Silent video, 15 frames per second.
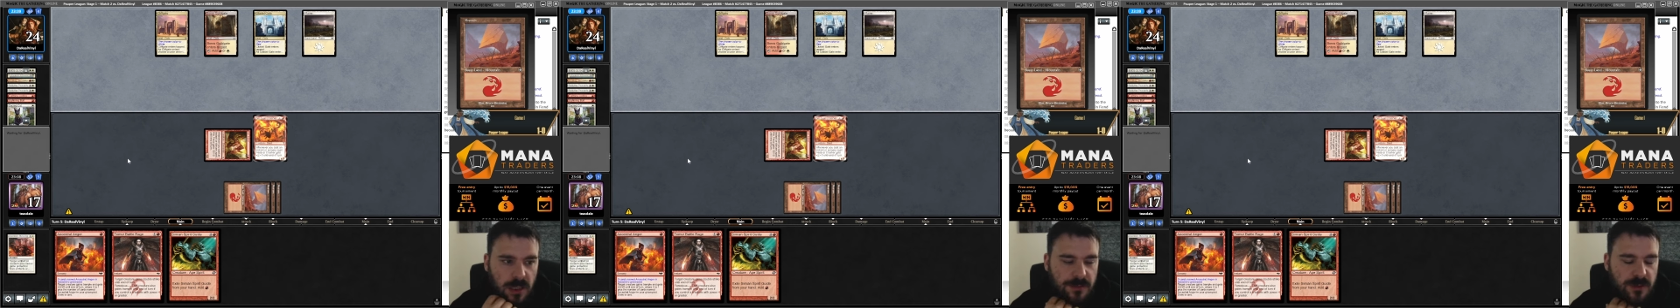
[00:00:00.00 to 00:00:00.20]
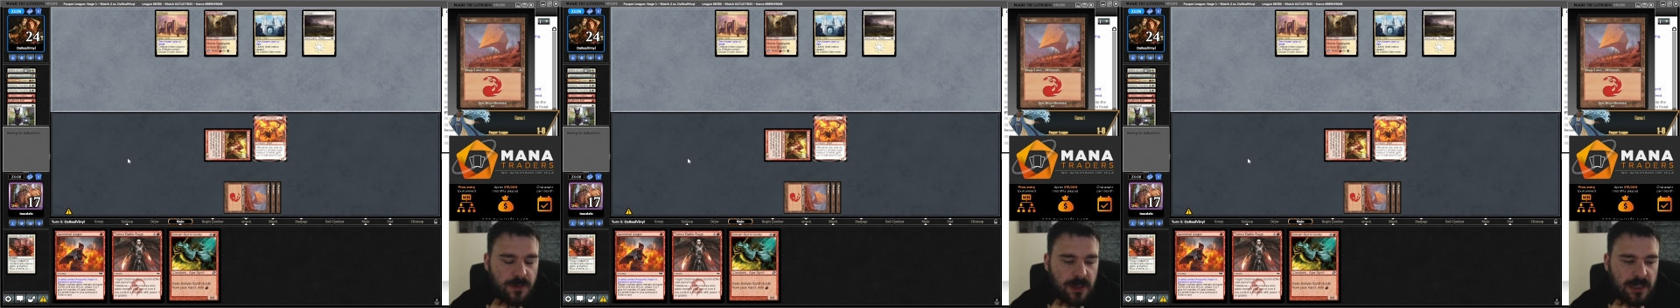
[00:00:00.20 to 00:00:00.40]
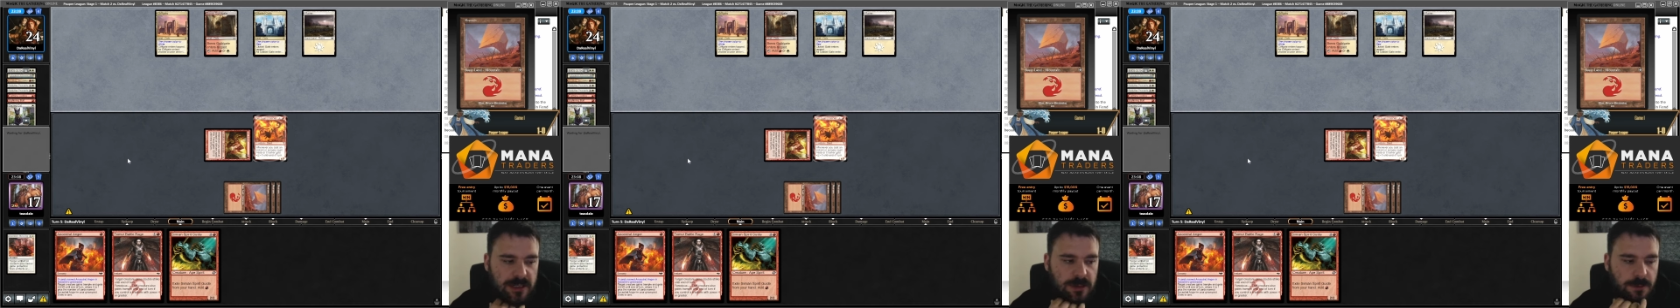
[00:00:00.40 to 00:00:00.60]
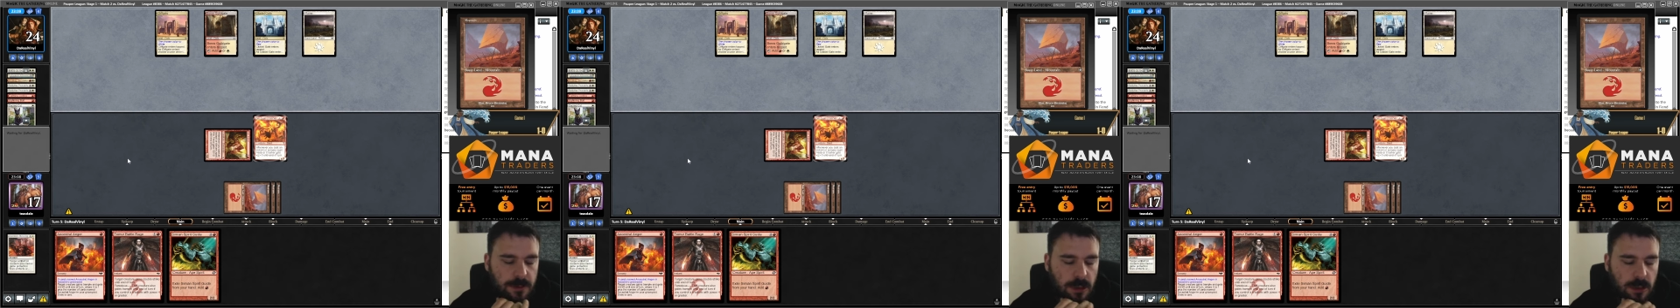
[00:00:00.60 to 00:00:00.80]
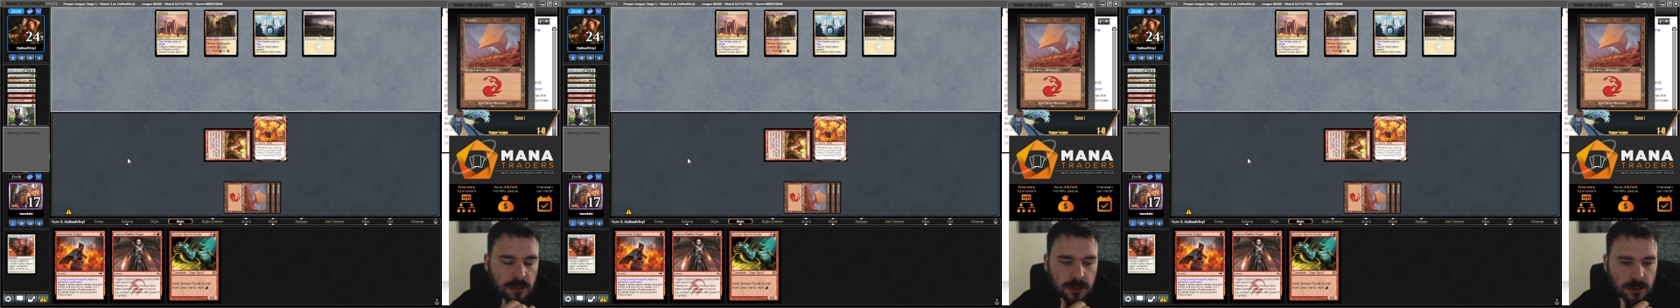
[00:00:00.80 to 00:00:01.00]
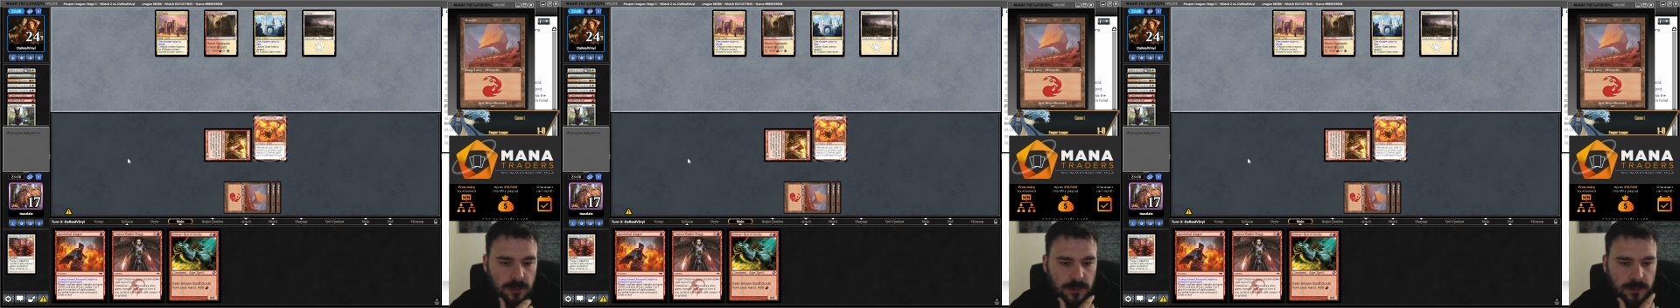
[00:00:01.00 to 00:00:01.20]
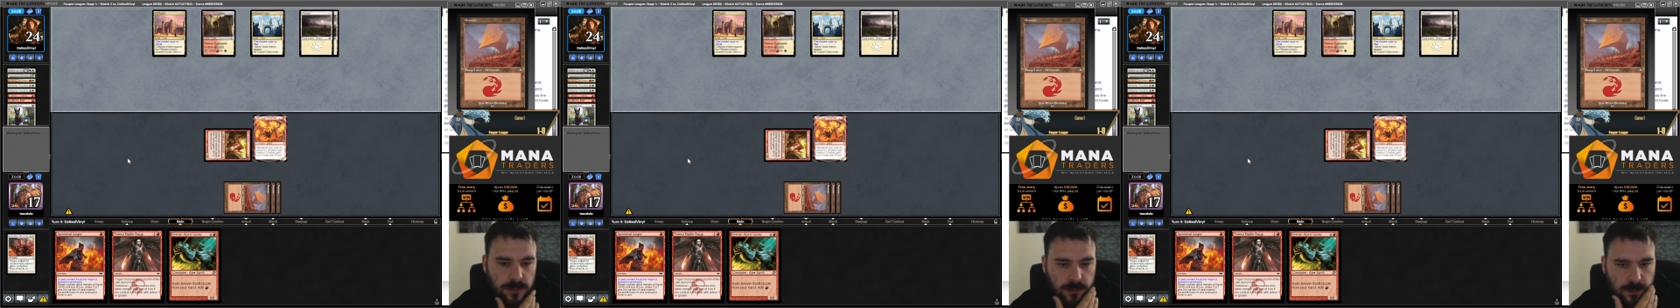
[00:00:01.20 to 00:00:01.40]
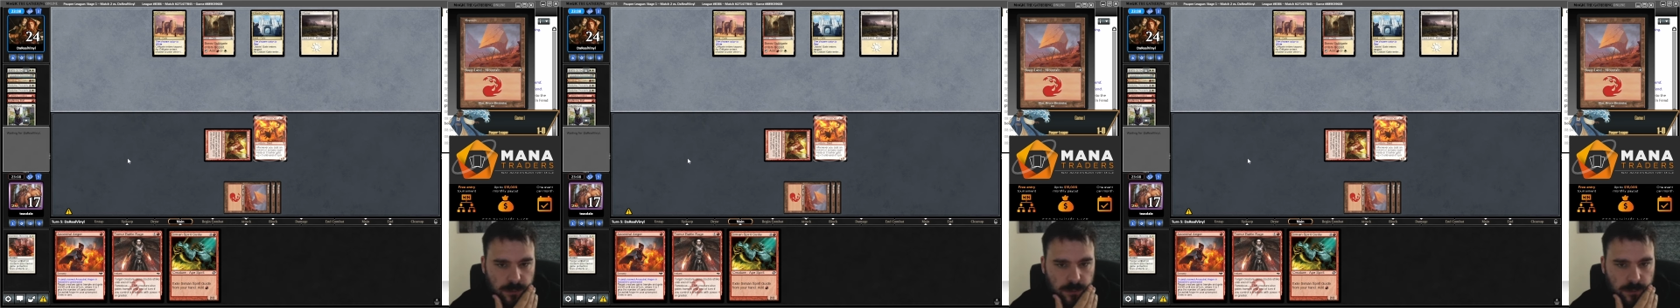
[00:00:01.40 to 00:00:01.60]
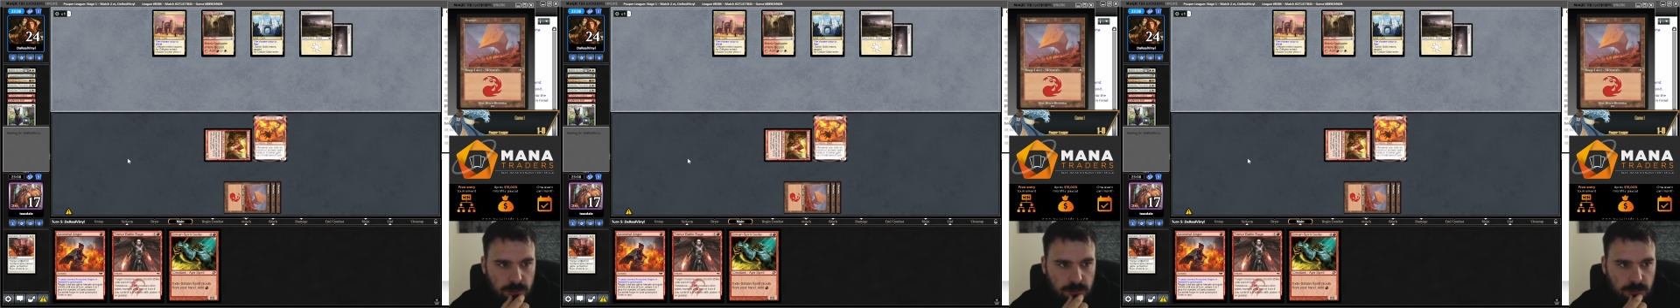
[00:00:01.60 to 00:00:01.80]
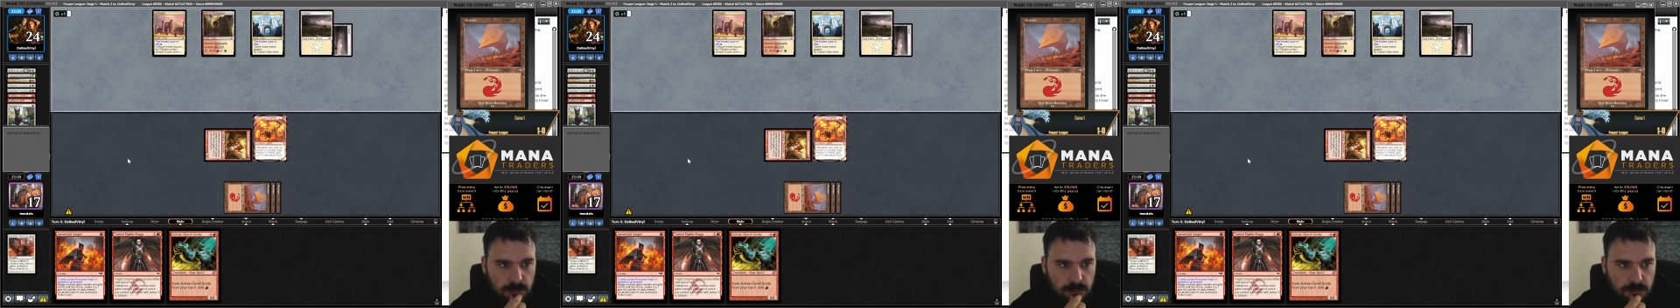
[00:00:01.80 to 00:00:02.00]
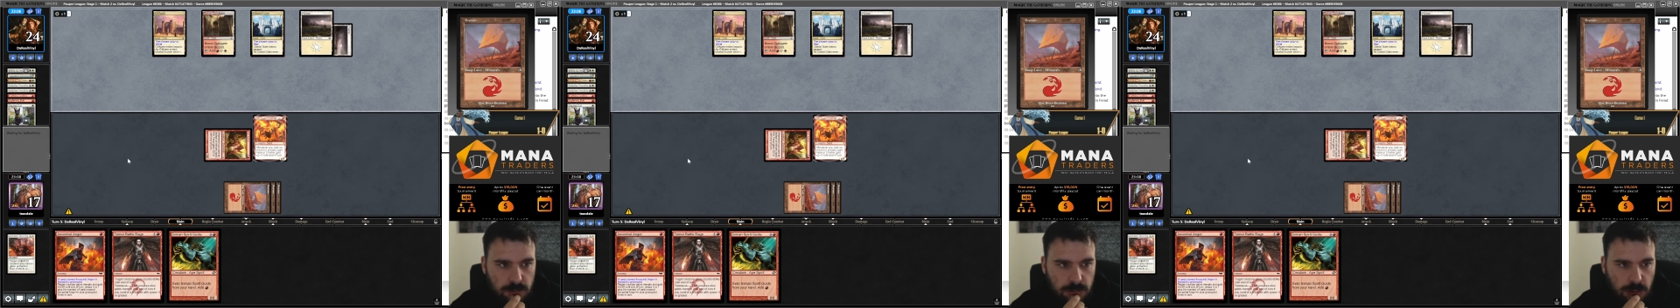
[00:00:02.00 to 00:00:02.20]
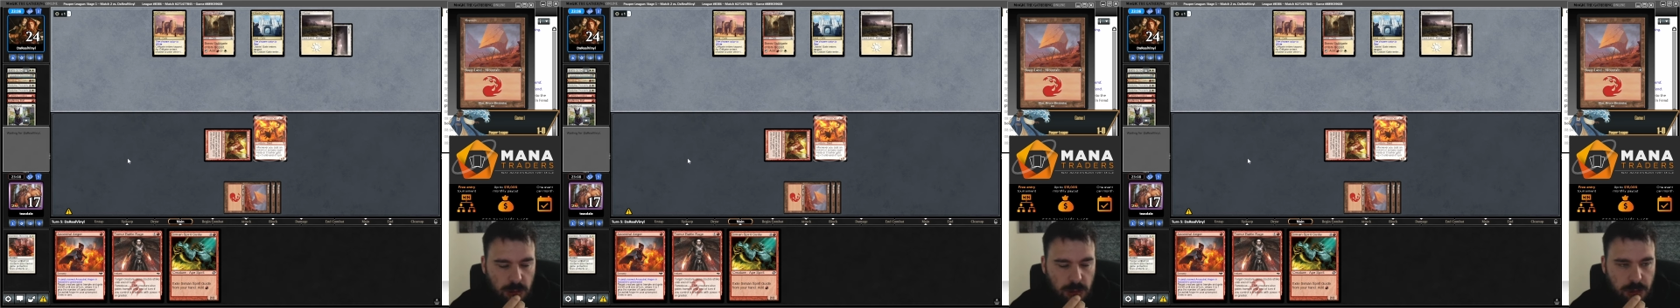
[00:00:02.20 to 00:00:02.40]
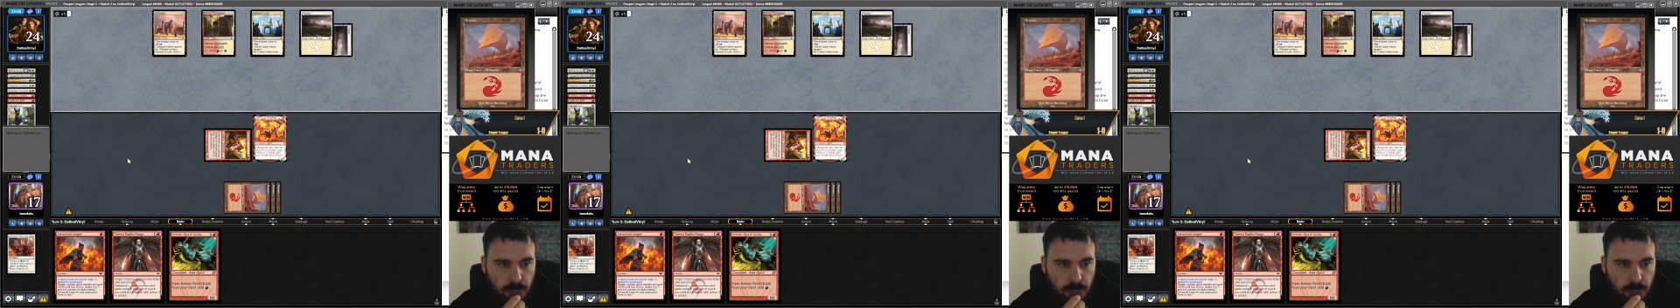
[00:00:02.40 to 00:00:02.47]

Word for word: I'm surprised they blocked two. Got